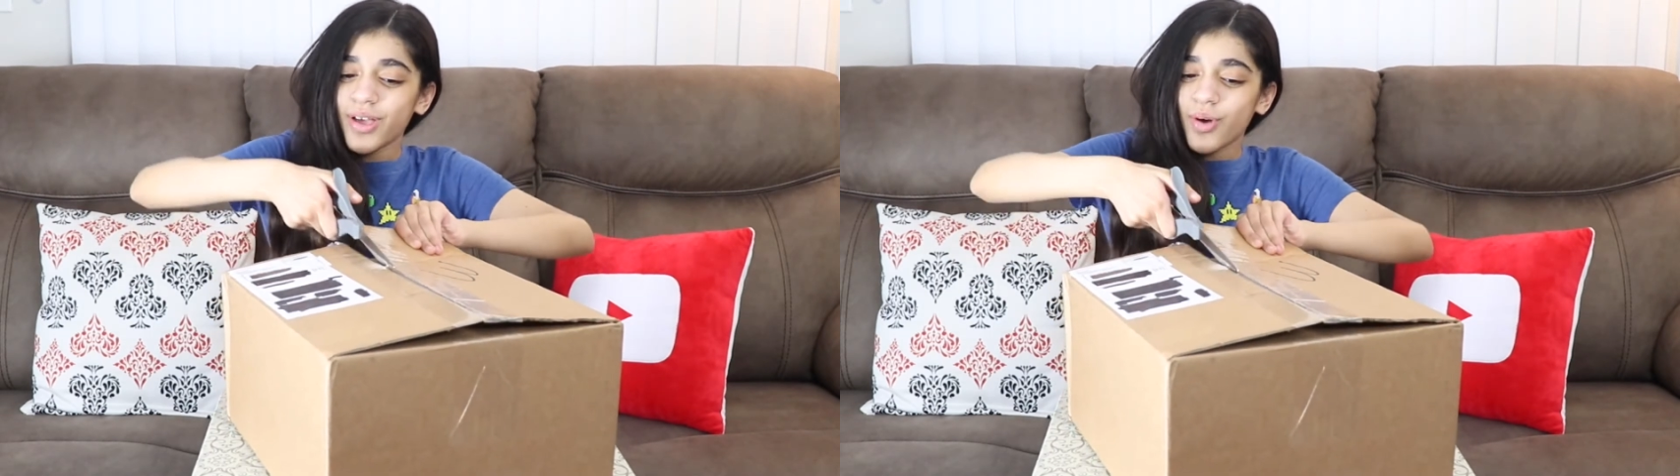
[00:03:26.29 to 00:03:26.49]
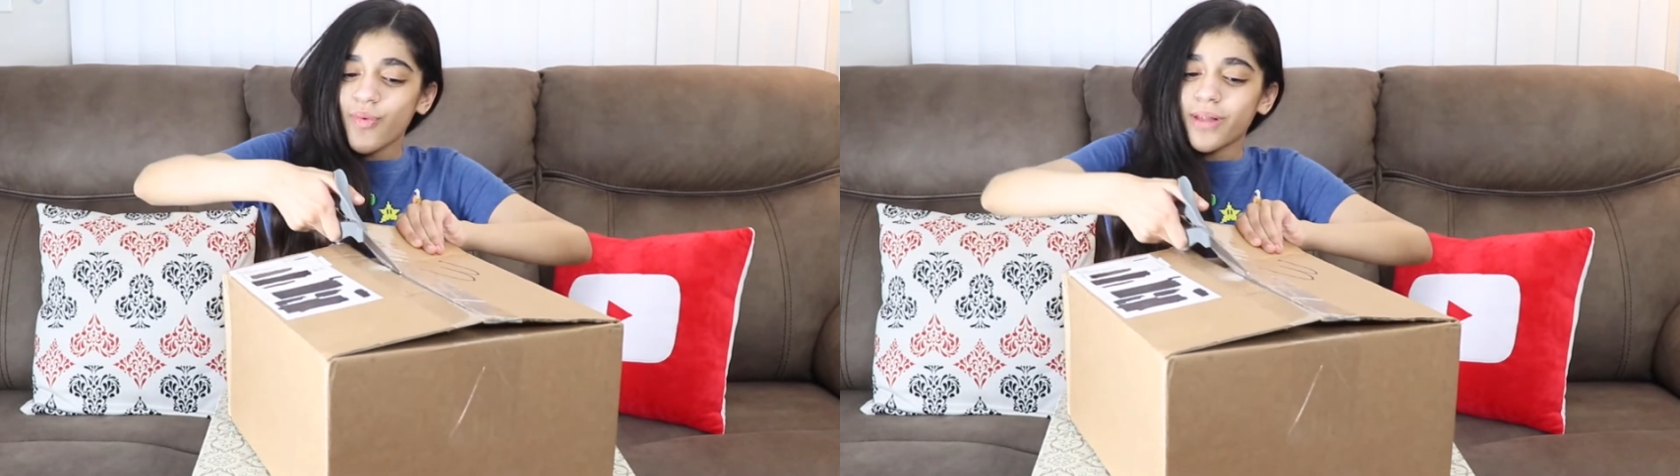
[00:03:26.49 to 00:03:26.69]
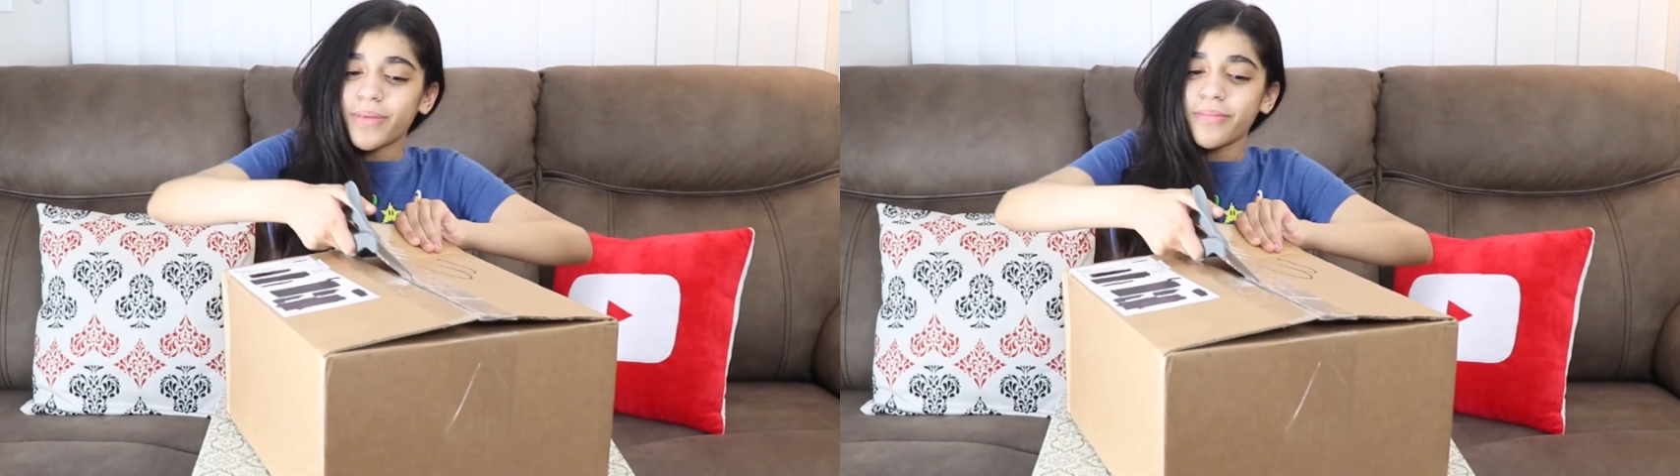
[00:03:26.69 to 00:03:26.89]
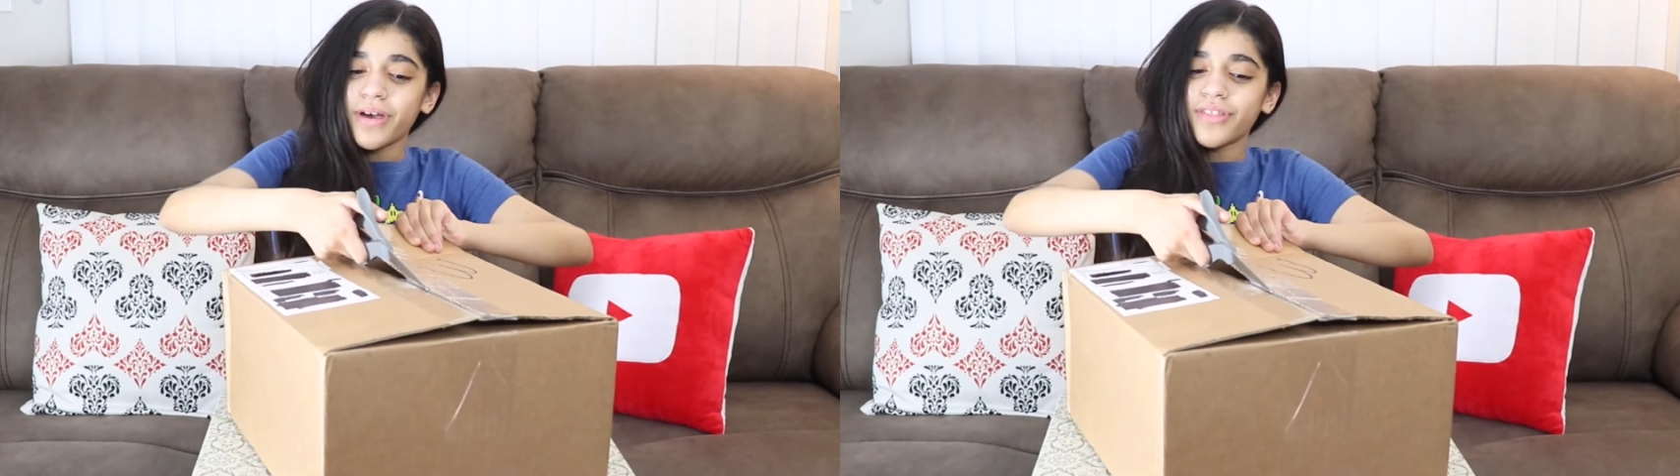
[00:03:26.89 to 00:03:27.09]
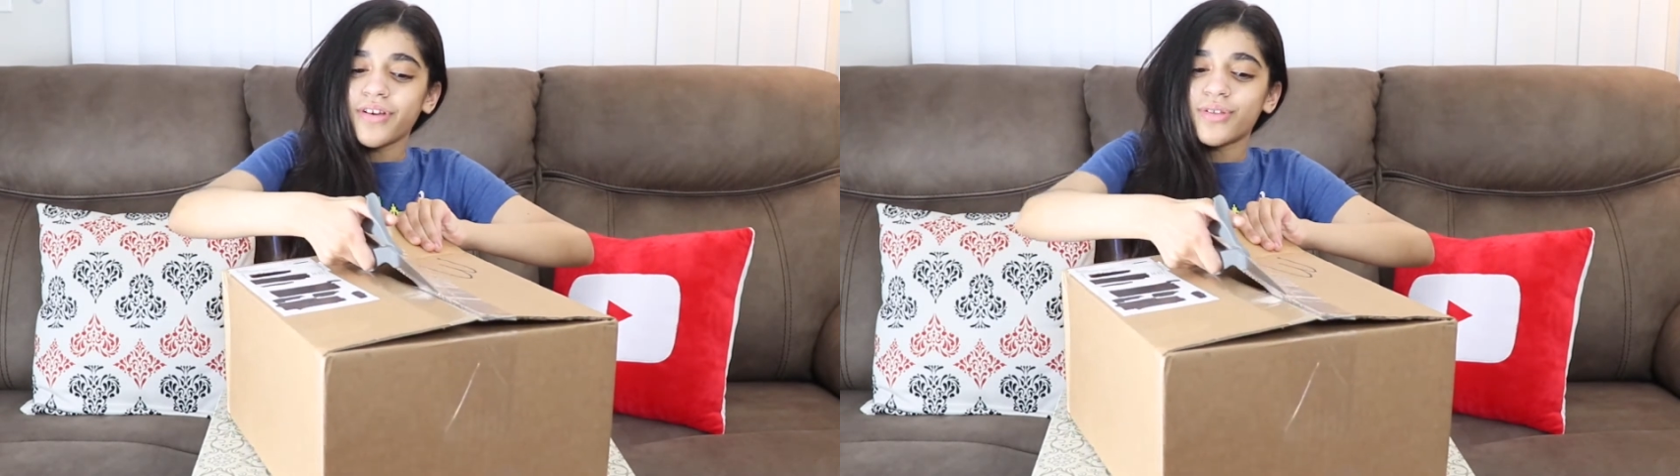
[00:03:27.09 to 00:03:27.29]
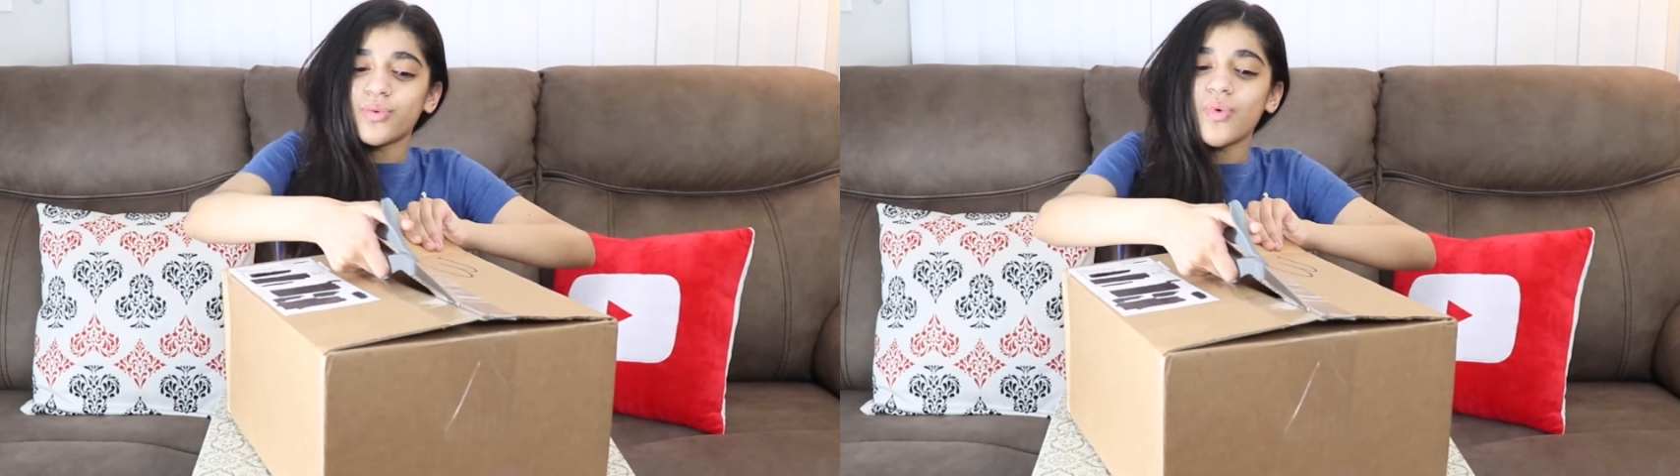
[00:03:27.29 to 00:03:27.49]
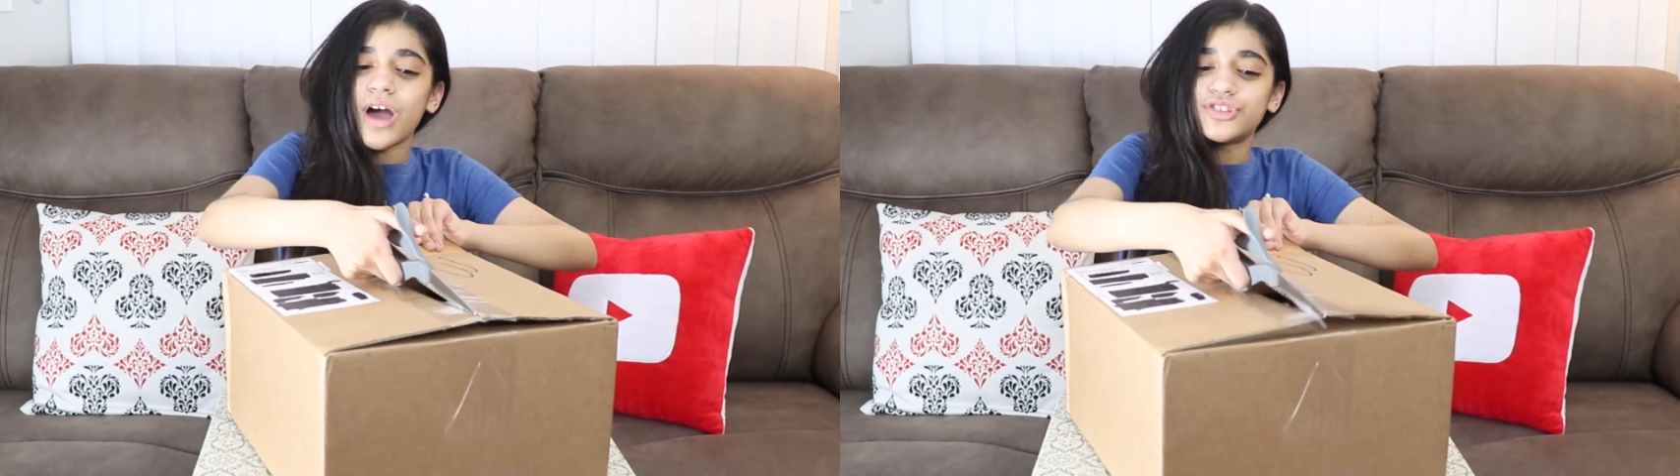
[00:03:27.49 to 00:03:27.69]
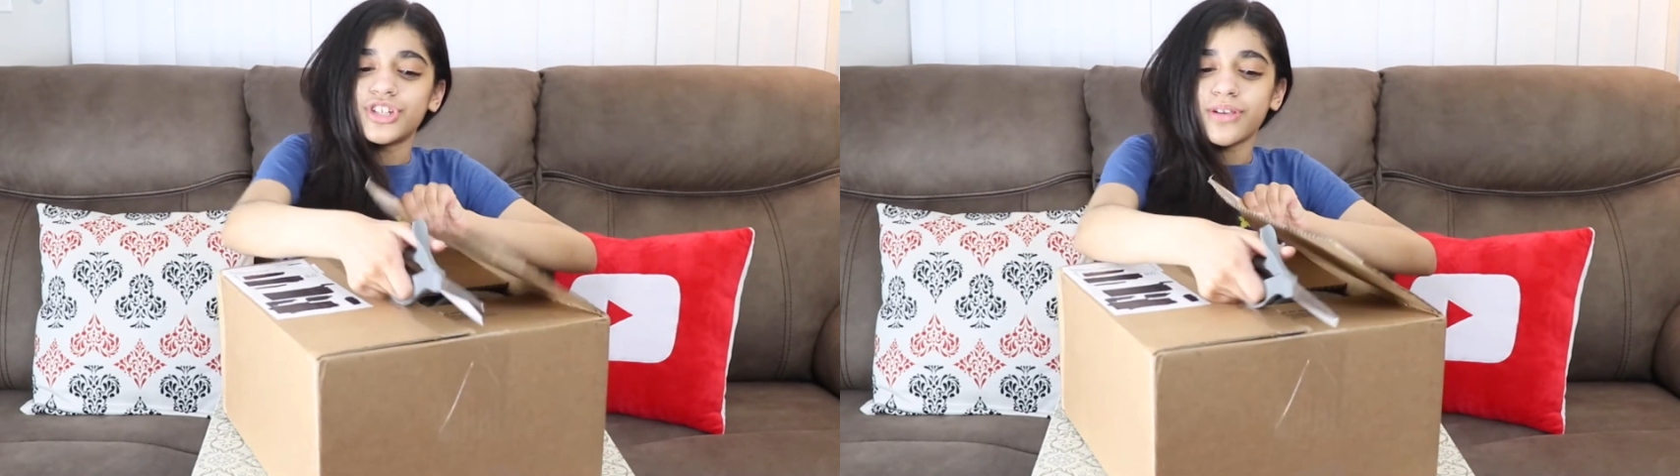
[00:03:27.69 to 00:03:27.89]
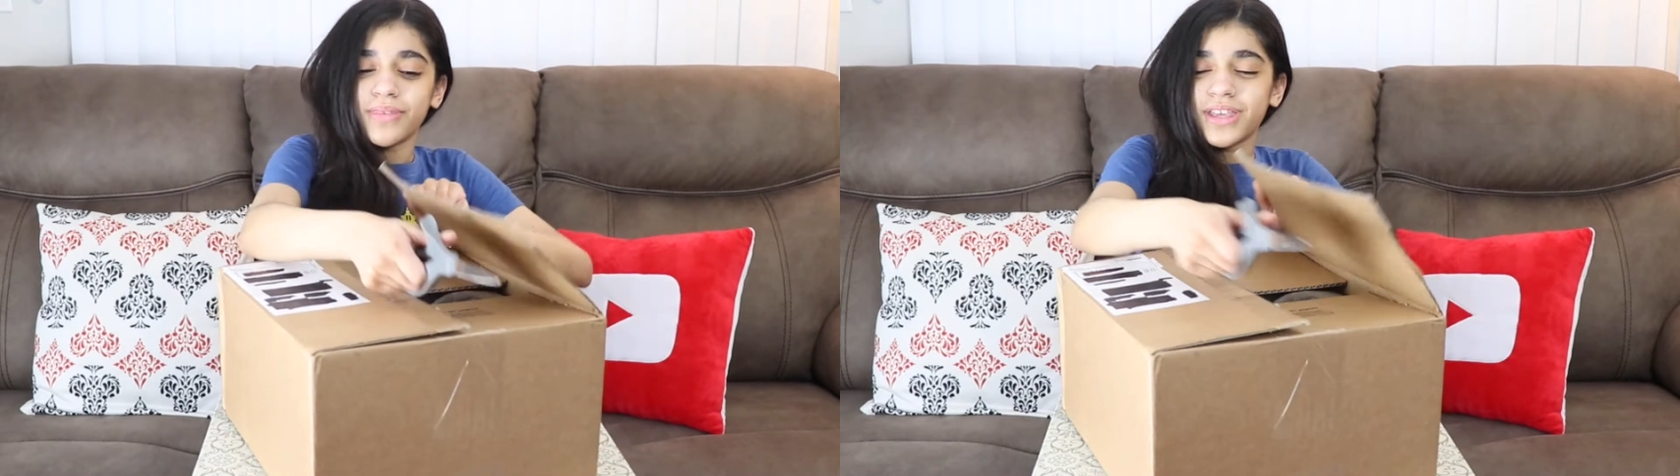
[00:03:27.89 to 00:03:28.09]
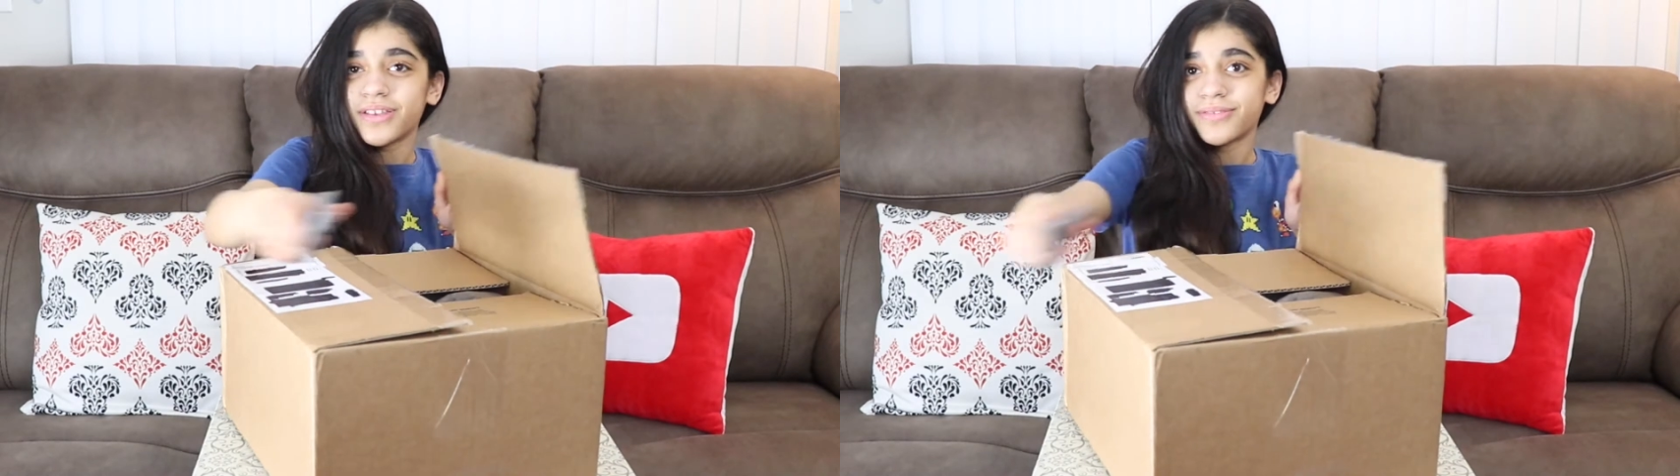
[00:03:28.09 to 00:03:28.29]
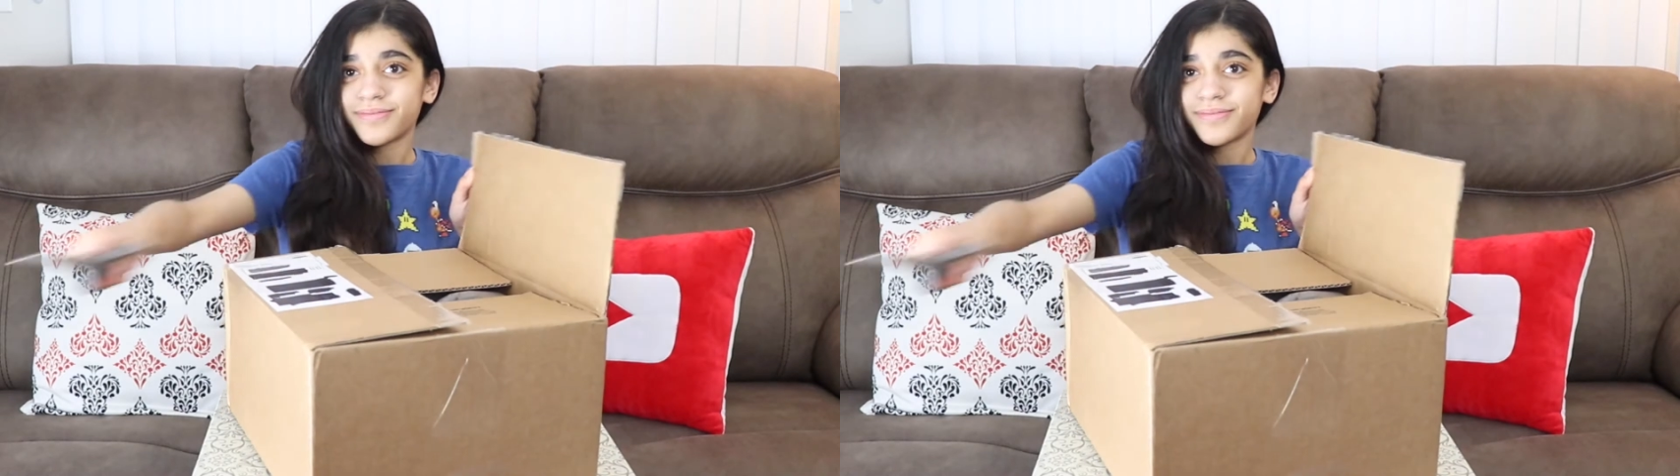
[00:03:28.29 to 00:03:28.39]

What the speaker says: while my mother is watching me.